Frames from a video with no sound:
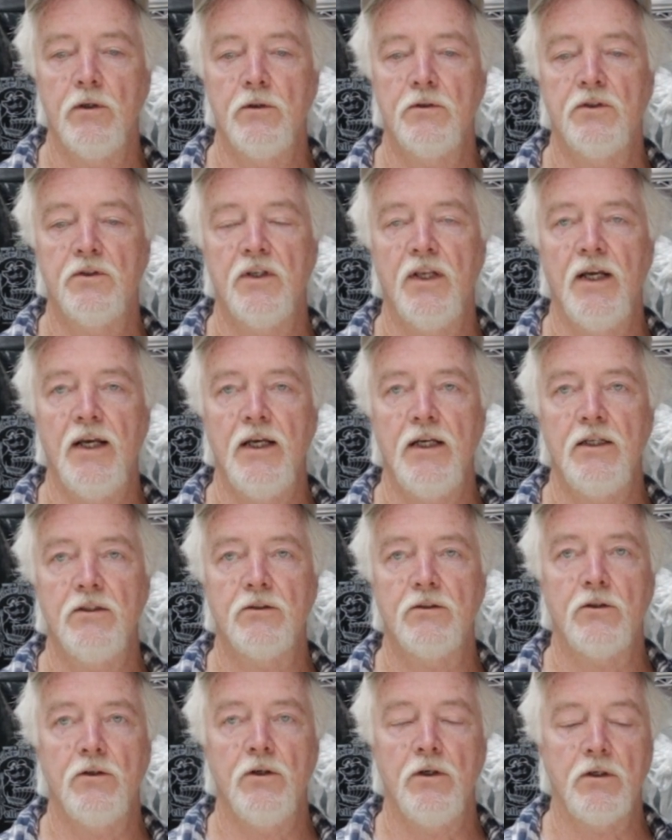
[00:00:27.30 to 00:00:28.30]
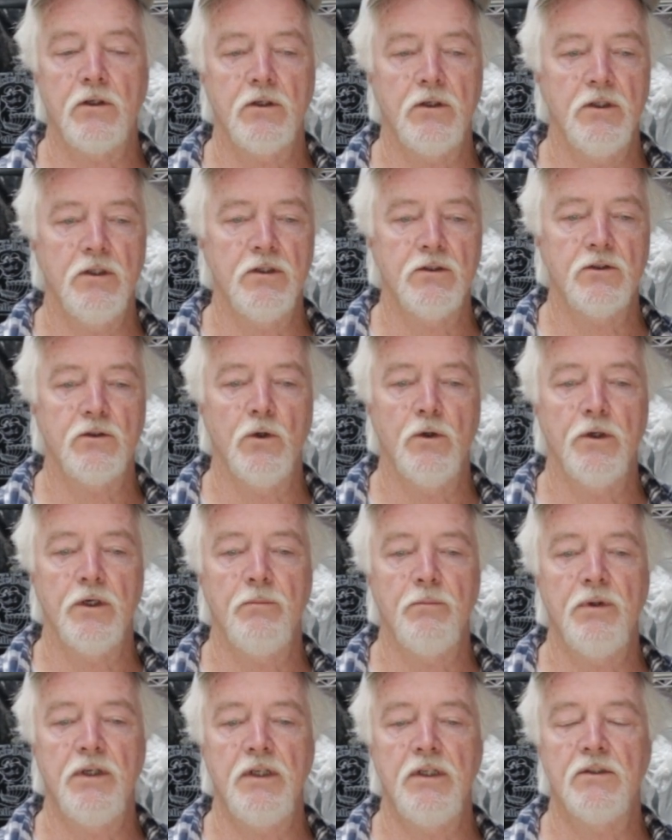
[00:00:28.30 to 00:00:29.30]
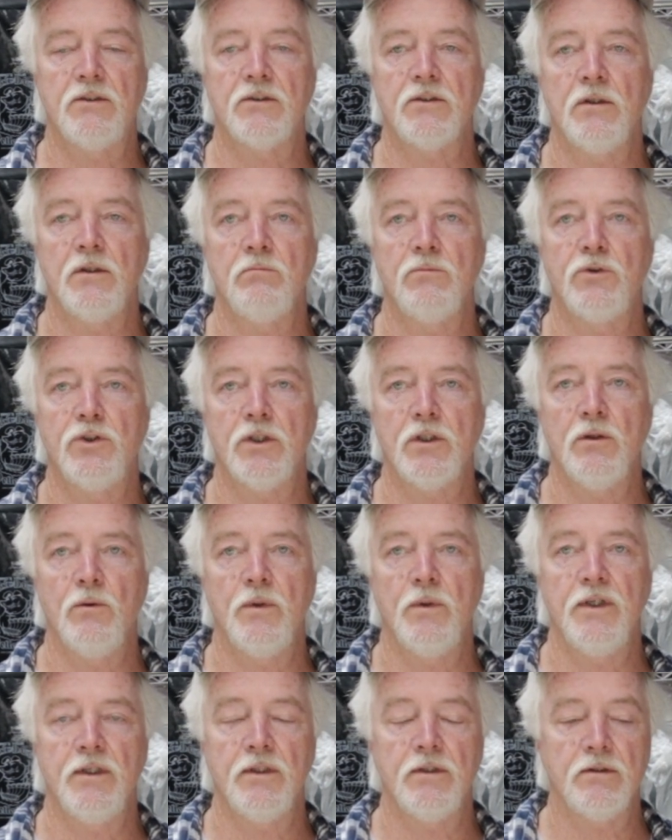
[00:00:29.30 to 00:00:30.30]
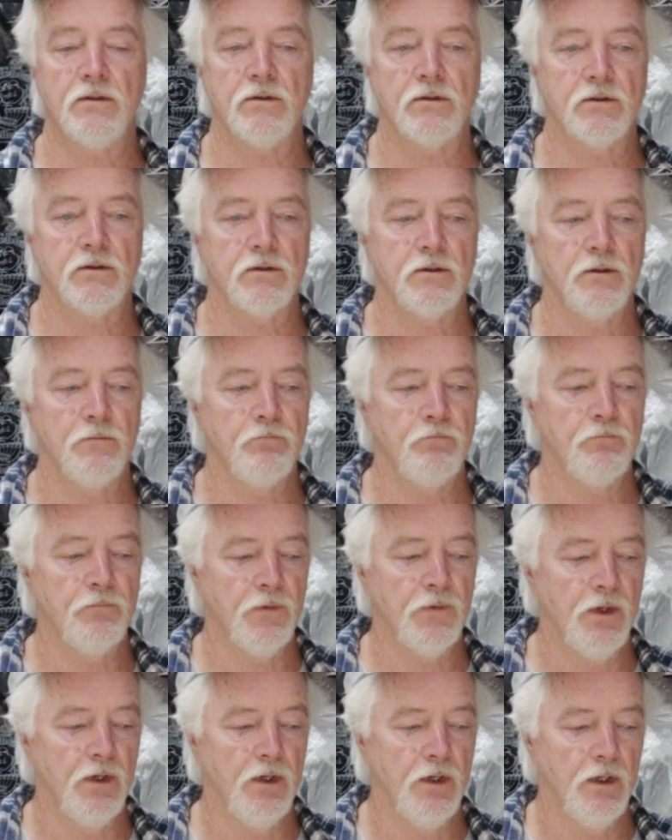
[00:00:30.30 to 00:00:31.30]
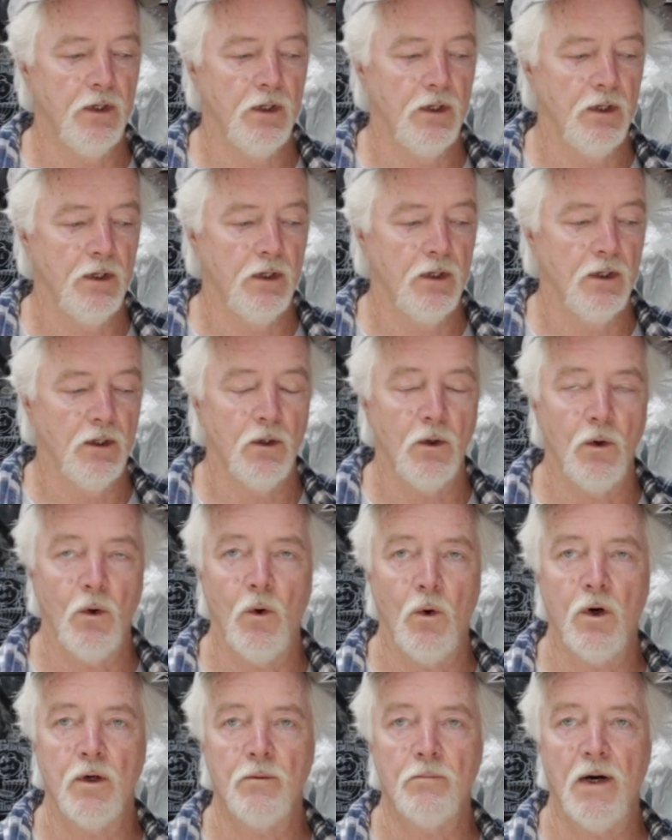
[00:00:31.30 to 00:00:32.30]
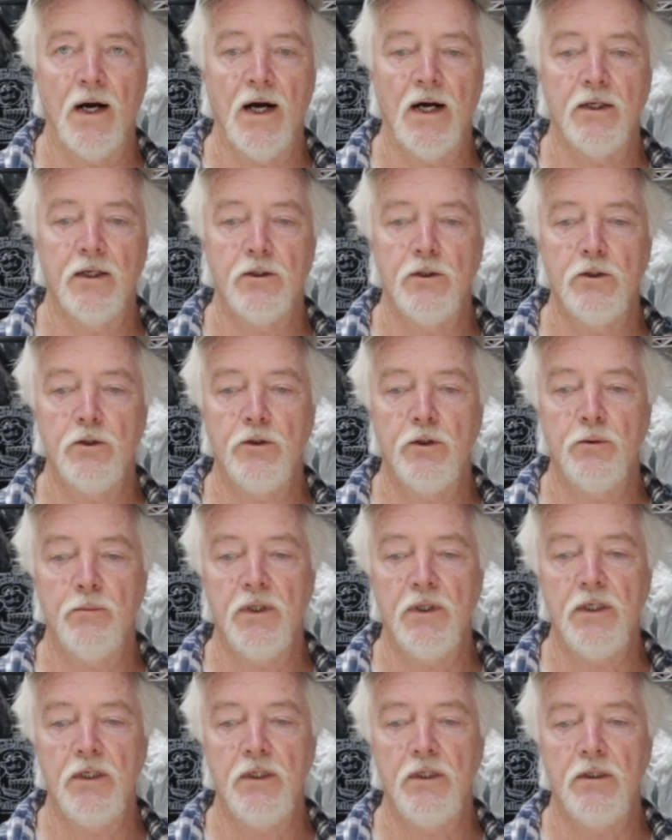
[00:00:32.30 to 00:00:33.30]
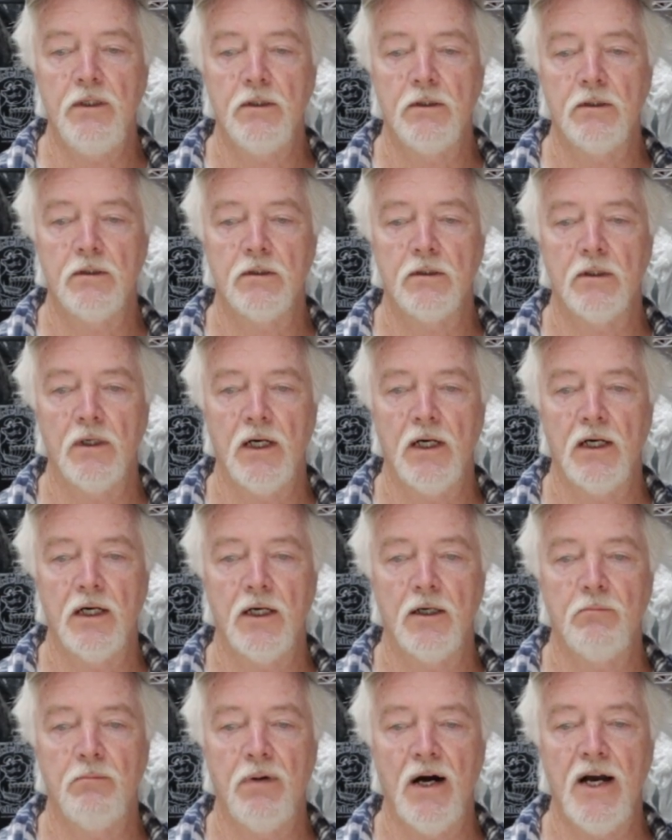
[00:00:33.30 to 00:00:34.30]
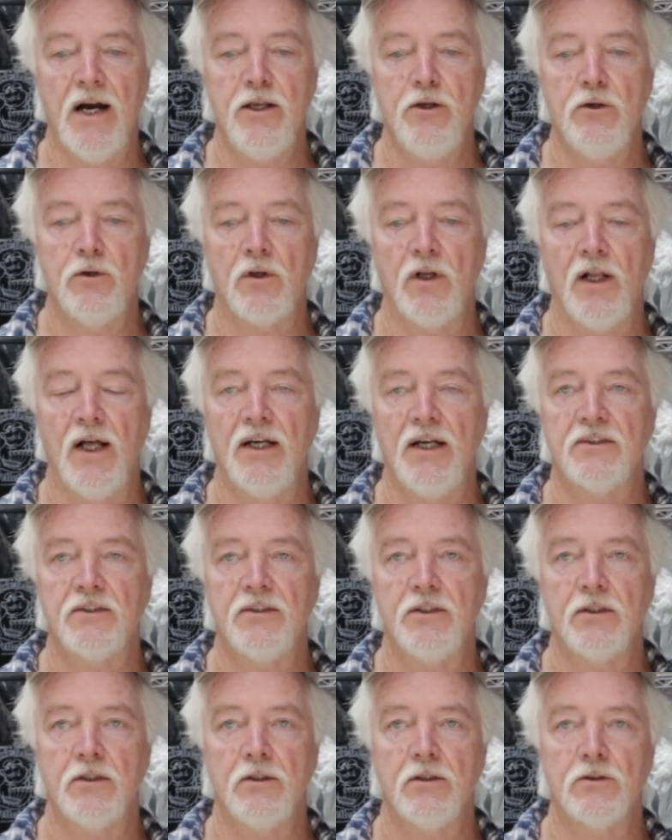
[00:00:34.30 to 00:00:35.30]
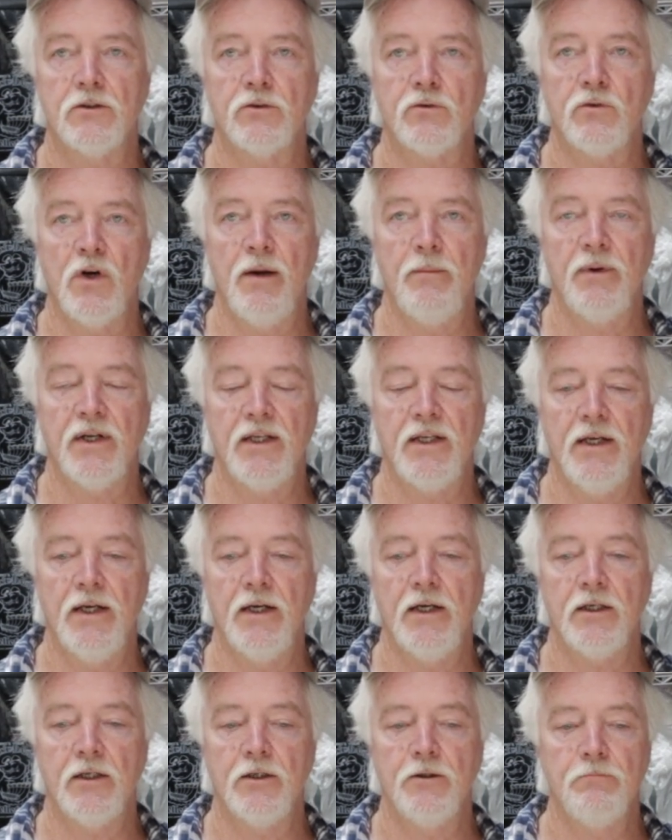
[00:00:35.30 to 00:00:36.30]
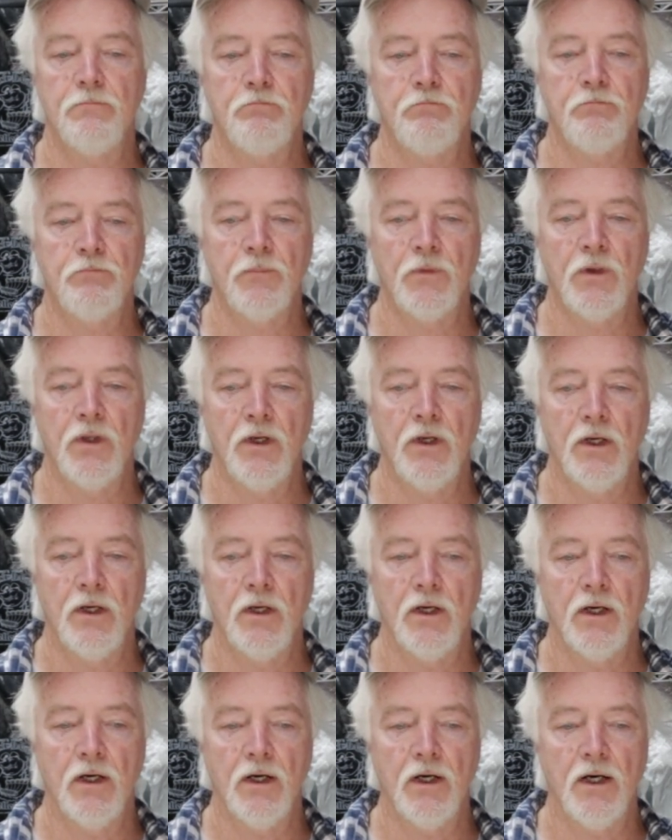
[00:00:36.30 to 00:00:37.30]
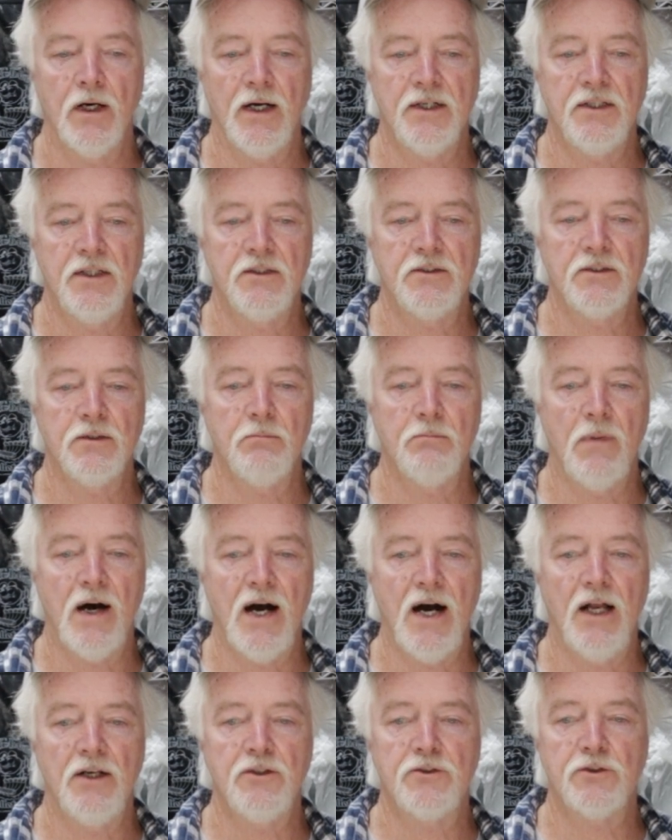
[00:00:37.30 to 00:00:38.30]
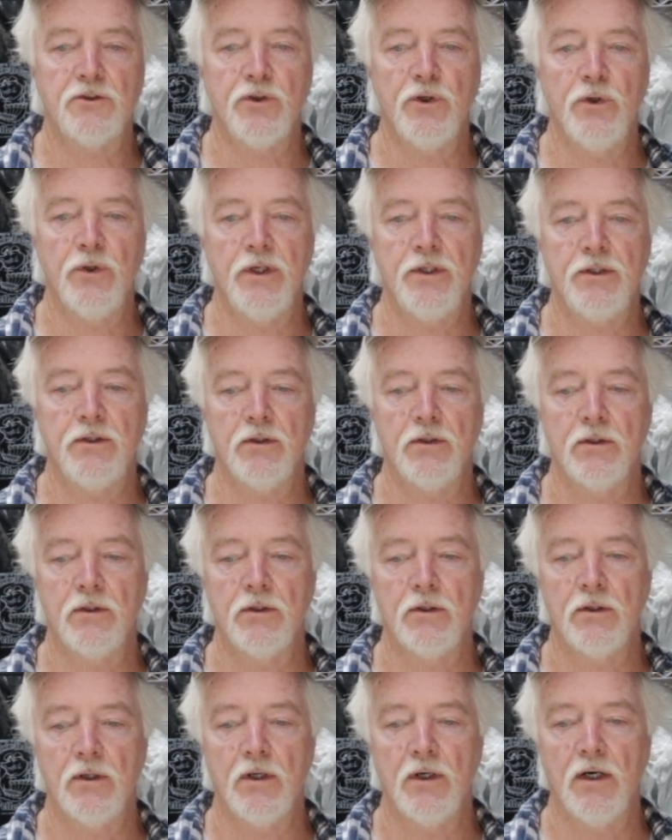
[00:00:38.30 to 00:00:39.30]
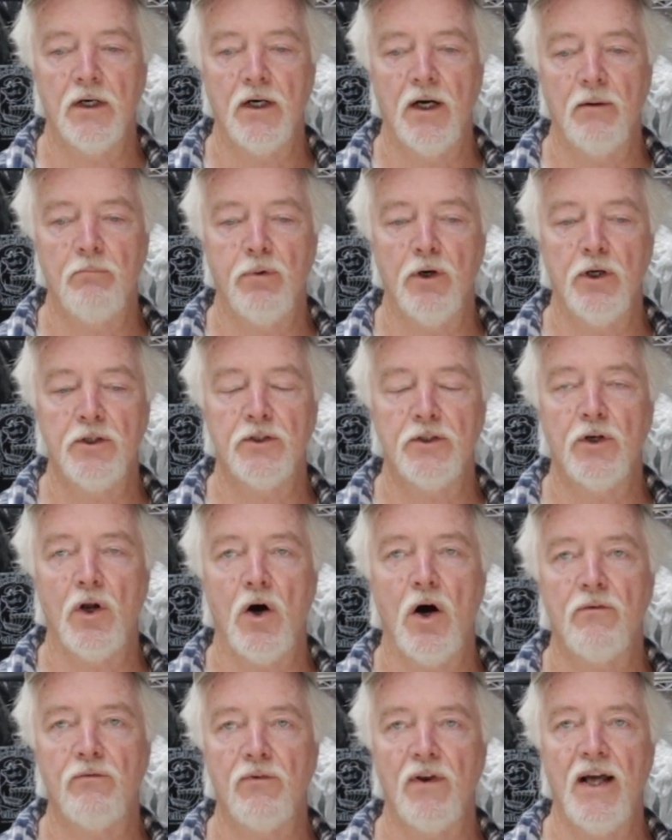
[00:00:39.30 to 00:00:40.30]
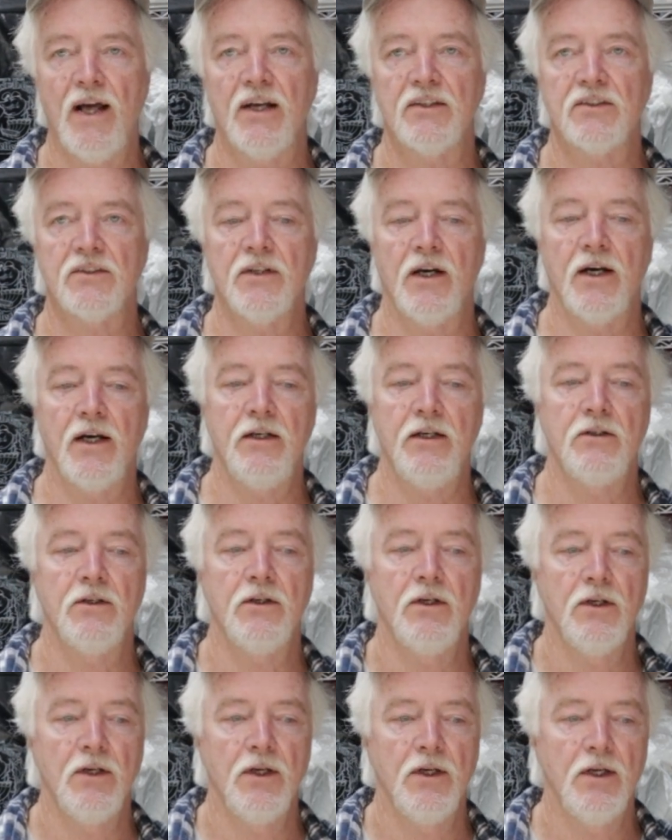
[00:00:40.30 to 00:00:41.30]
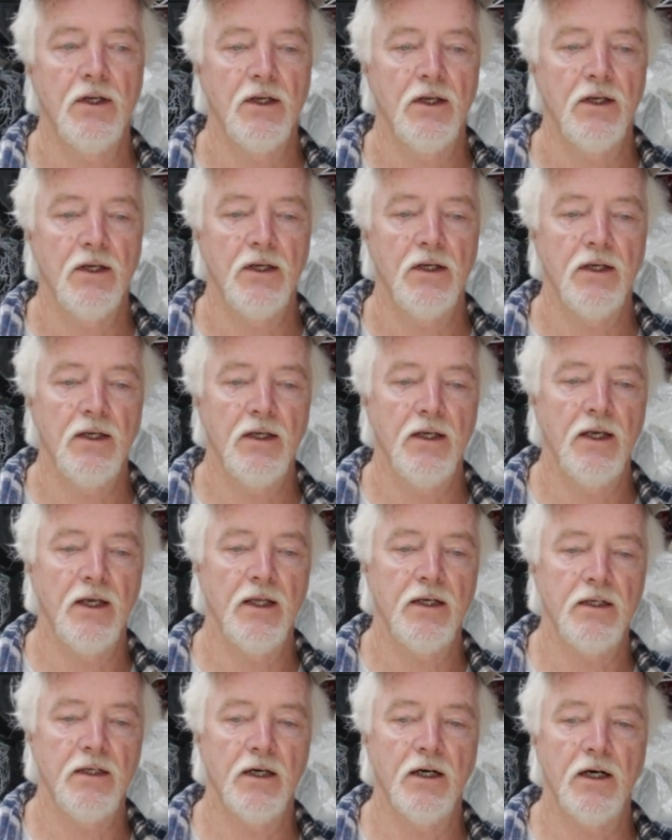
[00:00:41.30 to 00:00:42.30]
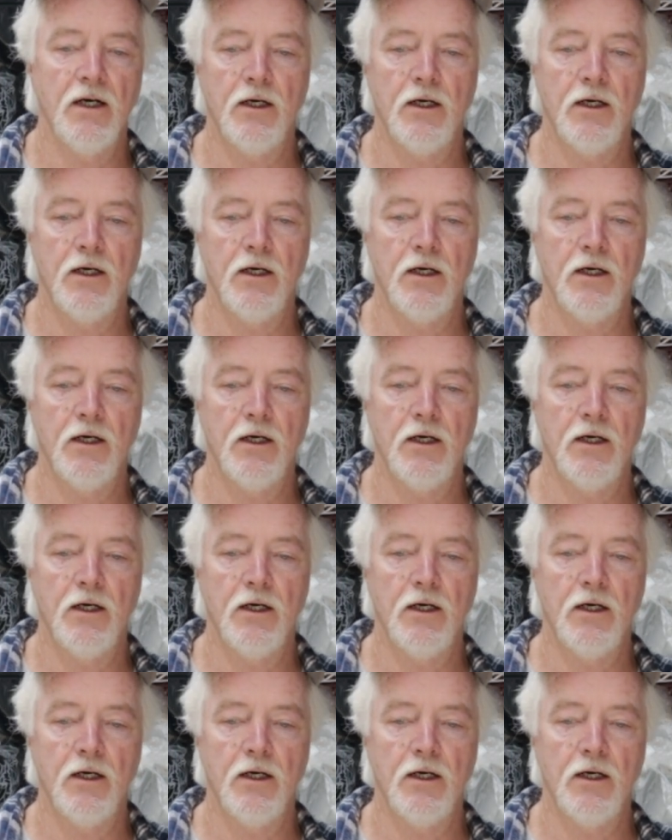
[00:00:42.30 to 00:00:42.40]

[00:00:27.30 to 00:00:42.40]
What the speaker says: today's cook is going to be some chicken wings on my new to me Bayou Classic ceramic egg. I did some mods to it. Burned it off last night, and